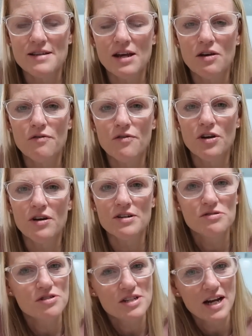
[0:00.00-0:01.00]
Thank you for your
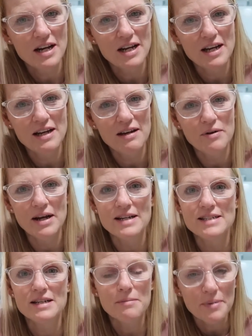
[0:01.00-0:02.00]
understanding when I
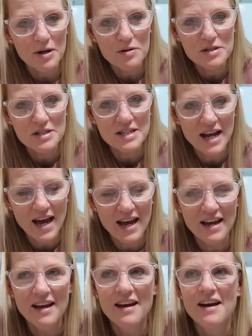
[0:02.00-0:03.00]
didn't post
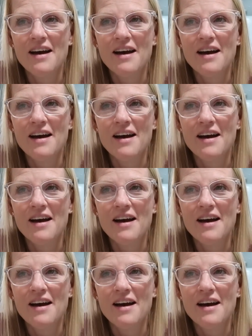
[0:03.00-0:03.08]
today,